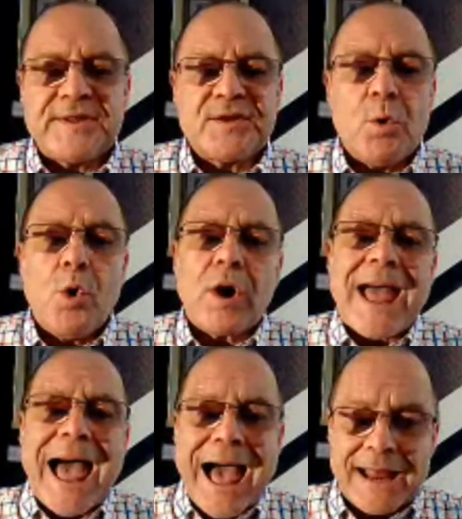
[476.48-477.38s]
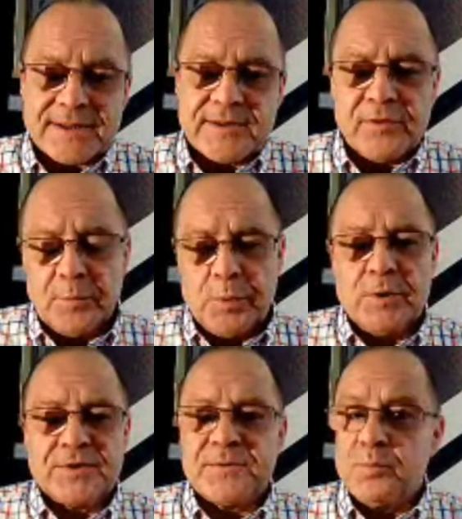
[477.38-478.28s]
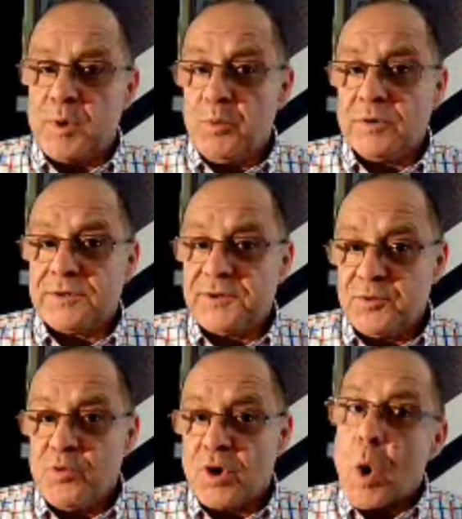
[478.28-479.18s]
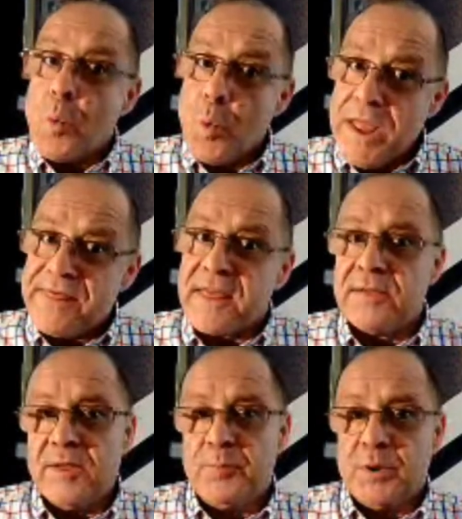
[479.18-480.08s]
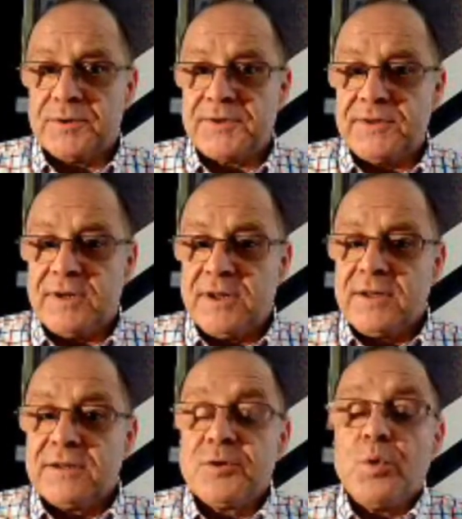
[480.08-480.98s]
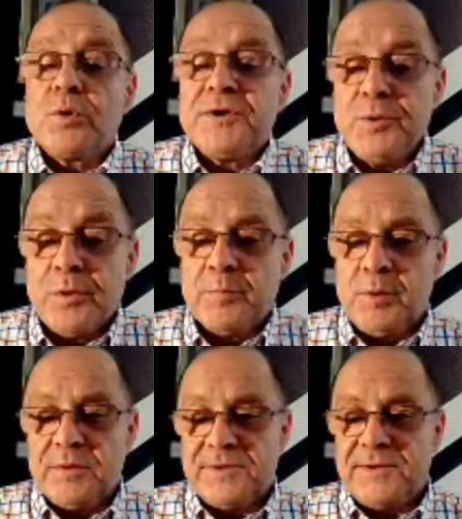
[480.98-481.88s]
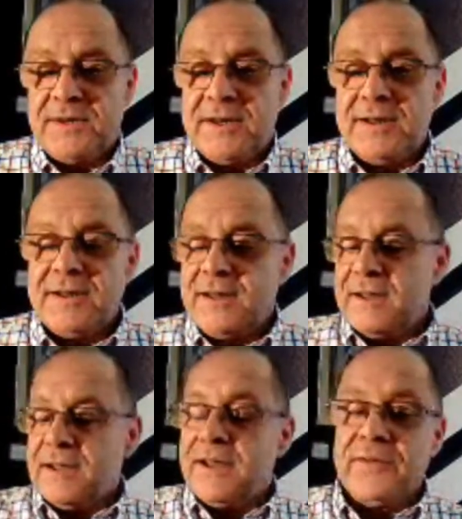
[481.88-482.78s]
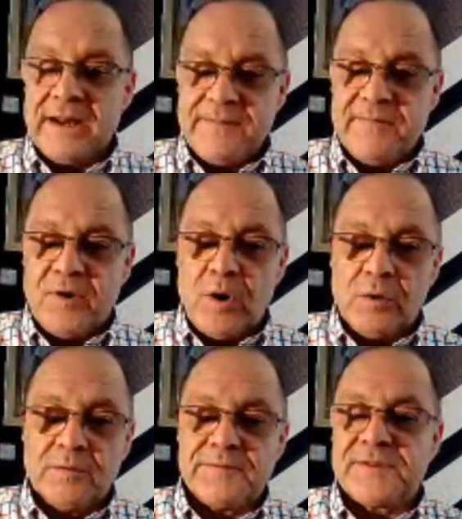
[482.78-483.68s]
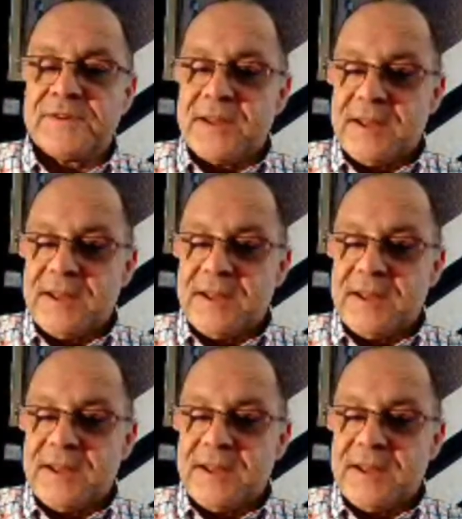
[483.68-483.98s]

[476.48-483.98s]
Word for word: is talk at the person we want to talk with the person talk to the person and that involves